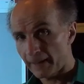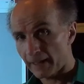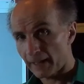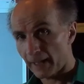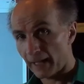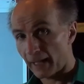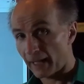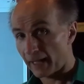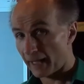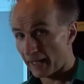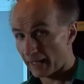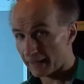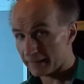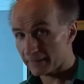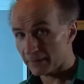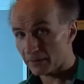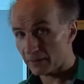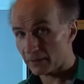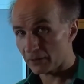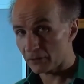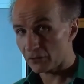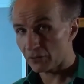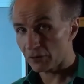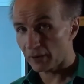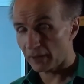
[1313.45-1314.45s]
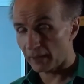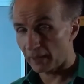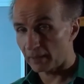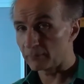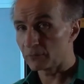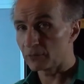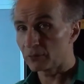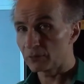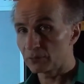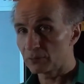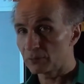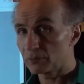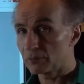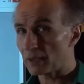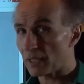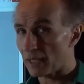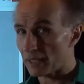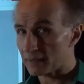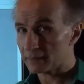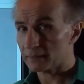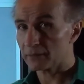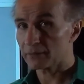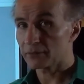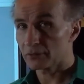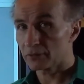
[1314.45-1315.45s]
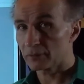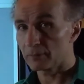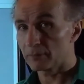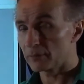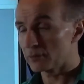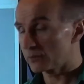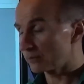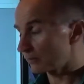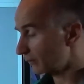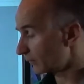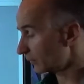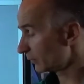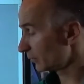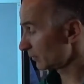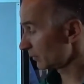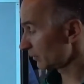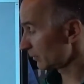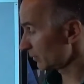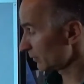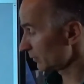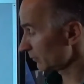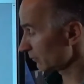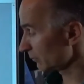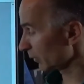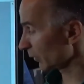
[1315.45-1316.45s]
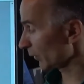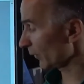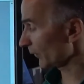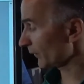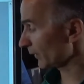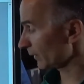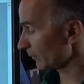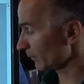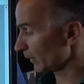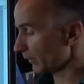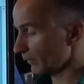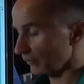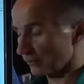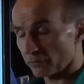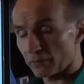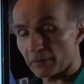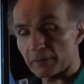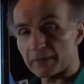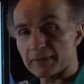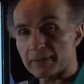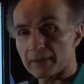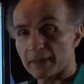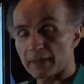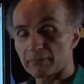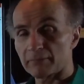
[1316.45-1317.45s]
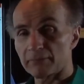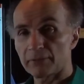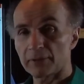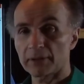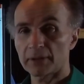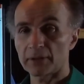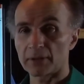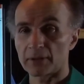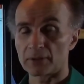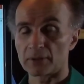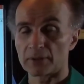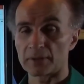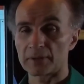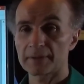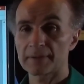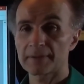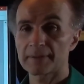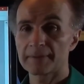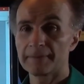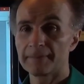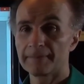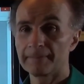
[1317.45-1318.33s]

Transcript: And as such, M2 does contribute both thermal noise and flicker noise.